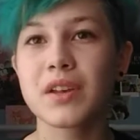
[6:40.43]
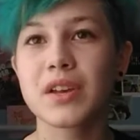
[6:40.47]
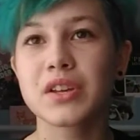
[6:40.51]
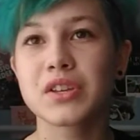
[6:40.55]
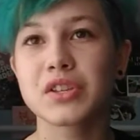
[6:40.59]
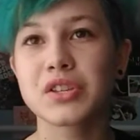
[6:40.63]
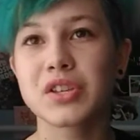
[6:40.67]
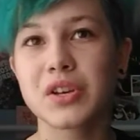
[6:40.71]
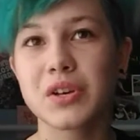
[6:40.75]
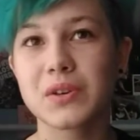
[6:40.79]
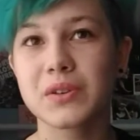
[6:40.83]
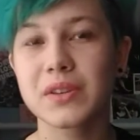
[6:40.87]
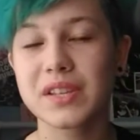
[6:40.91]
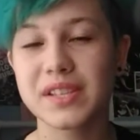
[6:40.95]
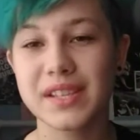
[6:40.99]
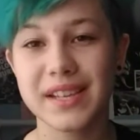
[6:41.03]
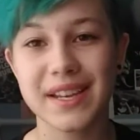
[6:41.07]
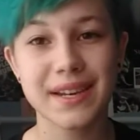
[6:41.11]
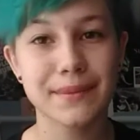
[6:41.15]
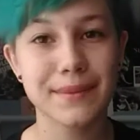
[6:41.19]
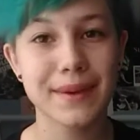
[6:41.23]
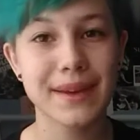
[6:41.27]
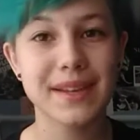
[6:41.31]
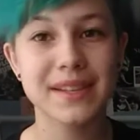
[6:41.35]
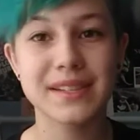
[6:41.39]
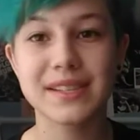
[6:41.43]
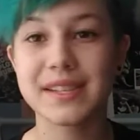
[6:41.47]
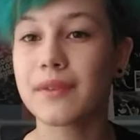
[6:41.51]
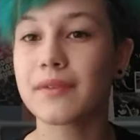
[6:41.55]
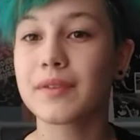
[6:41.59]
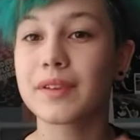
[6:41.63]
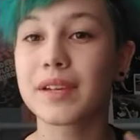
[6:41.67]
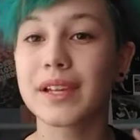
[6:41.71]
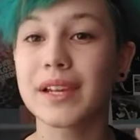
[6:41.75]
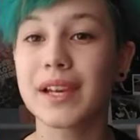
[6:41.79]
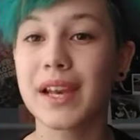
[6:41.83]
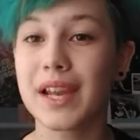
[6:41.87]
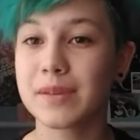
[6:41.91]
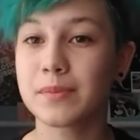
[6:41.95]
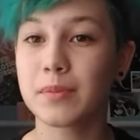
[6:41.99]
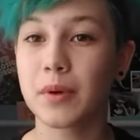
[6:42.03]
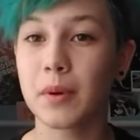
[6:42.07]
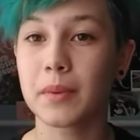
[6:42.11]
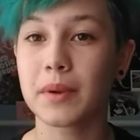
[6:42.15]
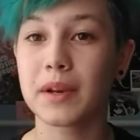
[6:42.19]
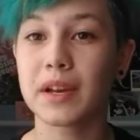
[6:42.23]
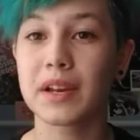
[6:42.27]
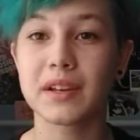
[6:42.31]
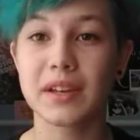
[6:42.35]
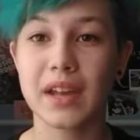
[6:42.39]
So this anime is definitely less
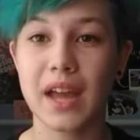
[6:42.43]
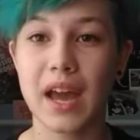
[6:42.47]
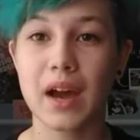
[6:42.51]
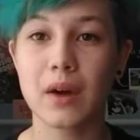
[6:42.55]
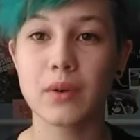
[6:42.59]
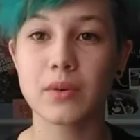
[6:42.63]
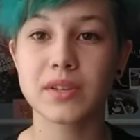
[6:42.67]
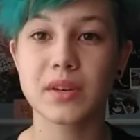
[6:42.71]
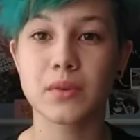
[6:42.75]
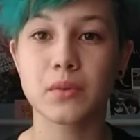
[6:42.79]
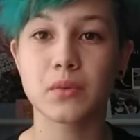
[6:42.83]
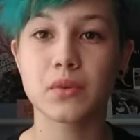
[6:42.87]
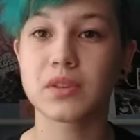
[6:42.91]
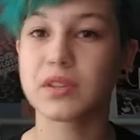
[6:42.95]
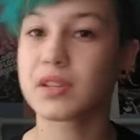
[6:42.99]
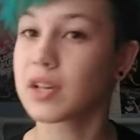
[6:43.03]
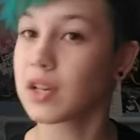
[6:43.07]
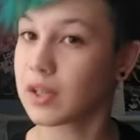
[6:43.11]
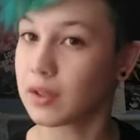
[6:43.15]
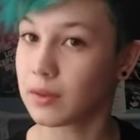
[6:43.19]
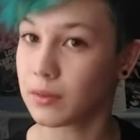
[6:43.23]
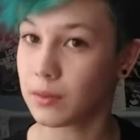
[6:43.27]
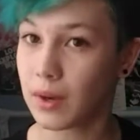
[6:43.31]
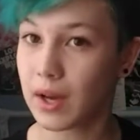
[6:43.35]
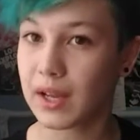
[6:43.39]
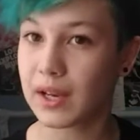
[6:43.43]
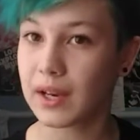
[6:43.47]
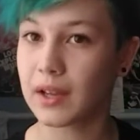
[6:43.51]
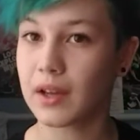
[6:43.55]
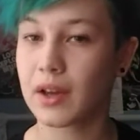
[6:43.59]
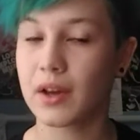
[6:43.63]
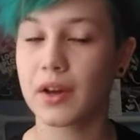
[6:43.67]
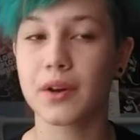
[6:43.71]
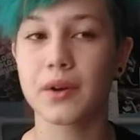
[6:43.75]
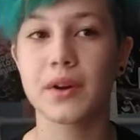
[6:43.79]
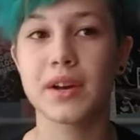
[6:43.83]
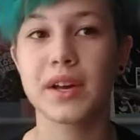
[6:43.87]
popular now as it was a little while ago.